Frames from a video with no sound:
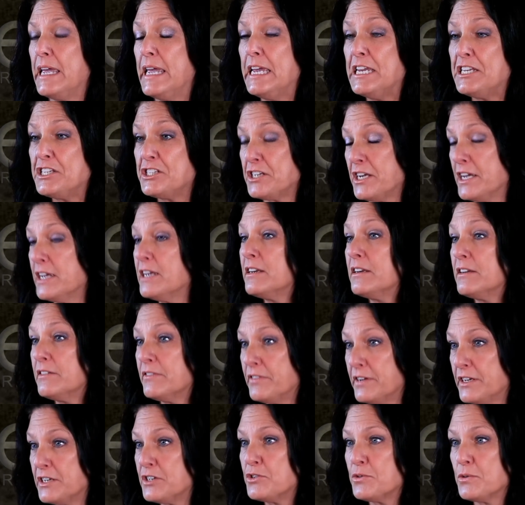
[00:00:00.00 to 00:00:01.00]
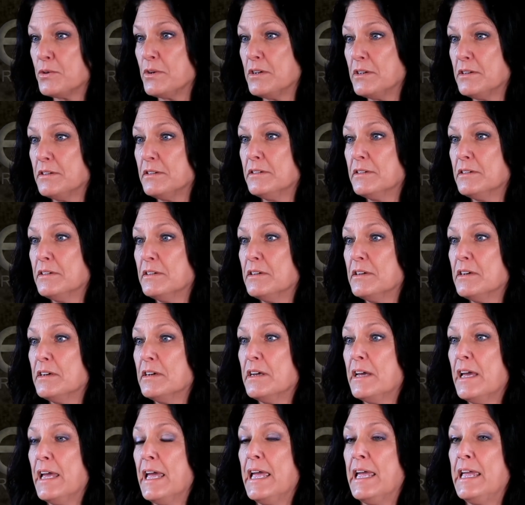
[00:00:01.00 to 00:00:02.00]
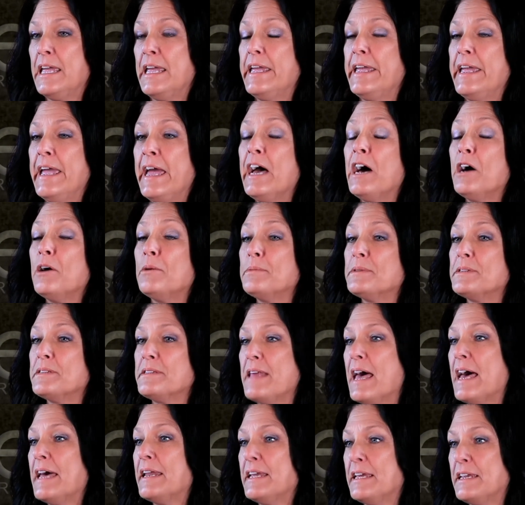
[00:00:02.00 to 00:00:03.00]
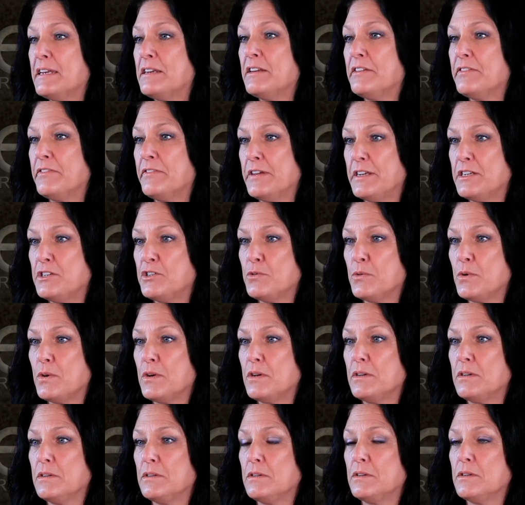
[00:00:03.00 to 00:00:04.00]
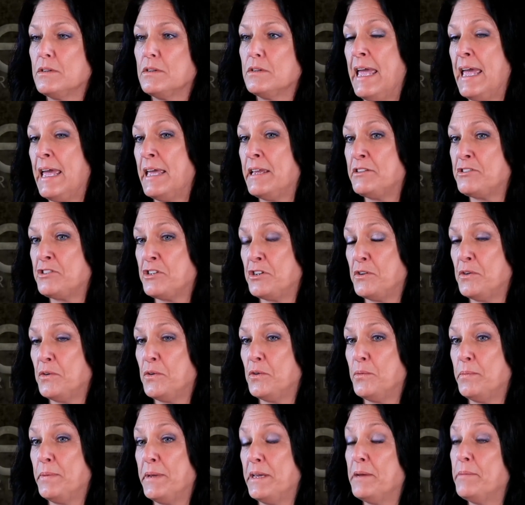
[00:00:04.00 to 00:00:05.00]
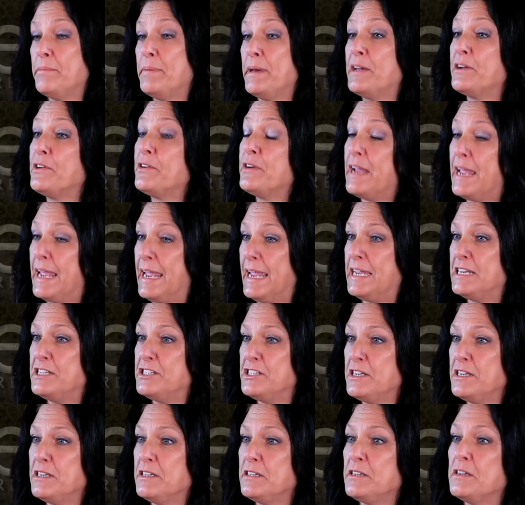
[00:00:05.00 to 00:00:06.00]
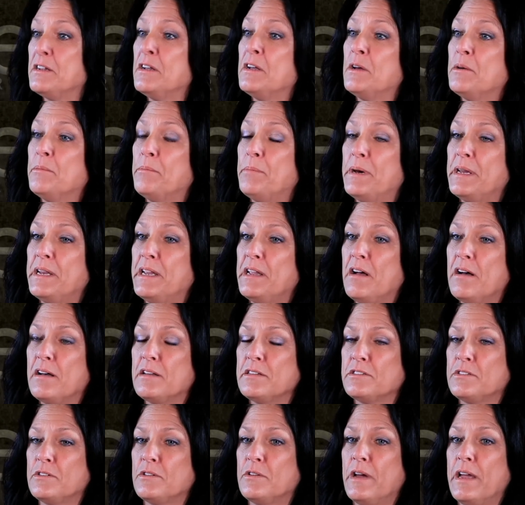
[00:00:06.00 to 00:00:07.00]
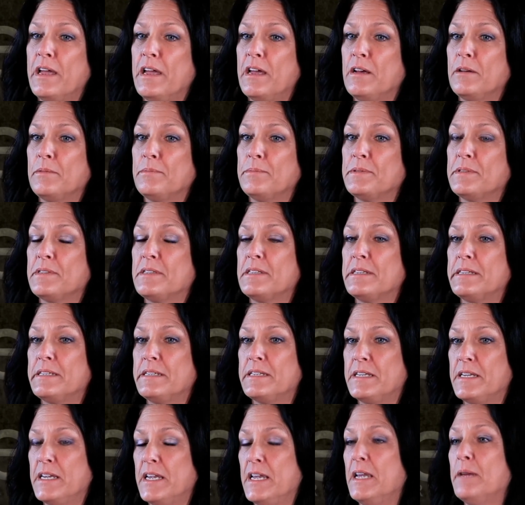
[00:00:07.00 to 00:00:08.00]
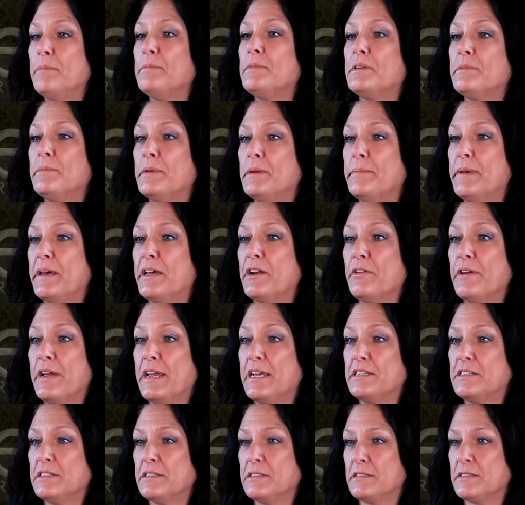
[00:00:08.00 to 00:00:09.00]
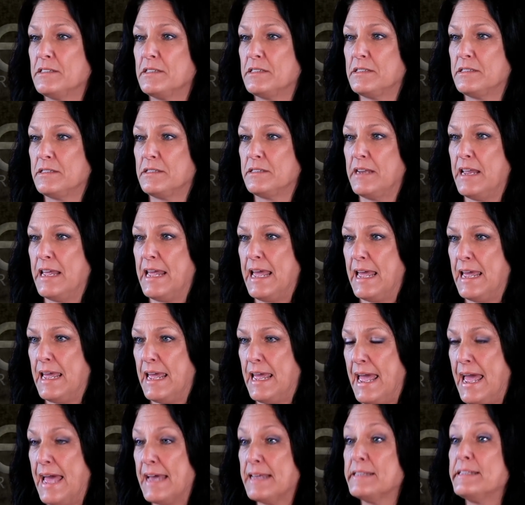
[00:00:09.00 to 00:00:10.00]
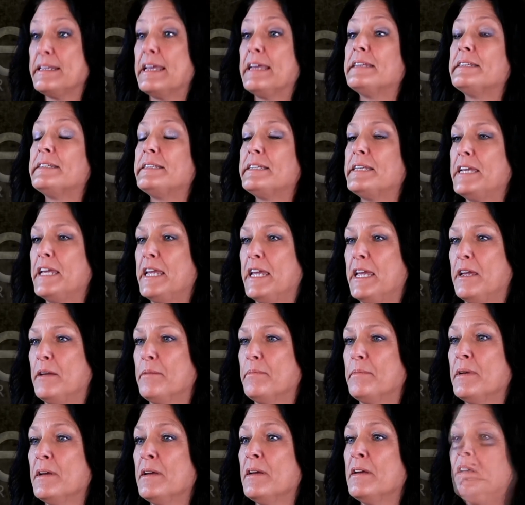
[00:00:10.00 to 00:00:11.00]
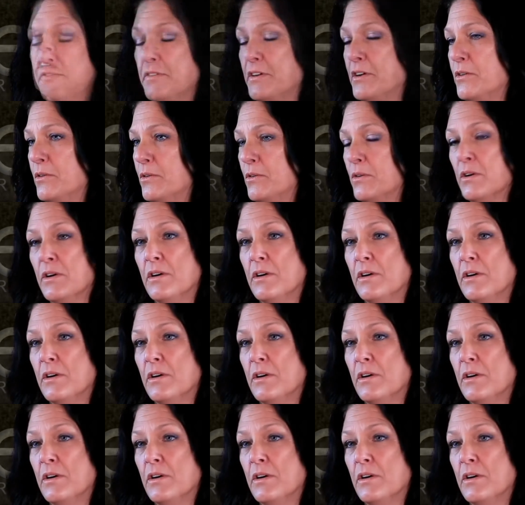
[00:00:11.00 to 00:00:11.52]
each individual, he helps that individual to be a better agent. But he also helps the team to be better agents as a team. If you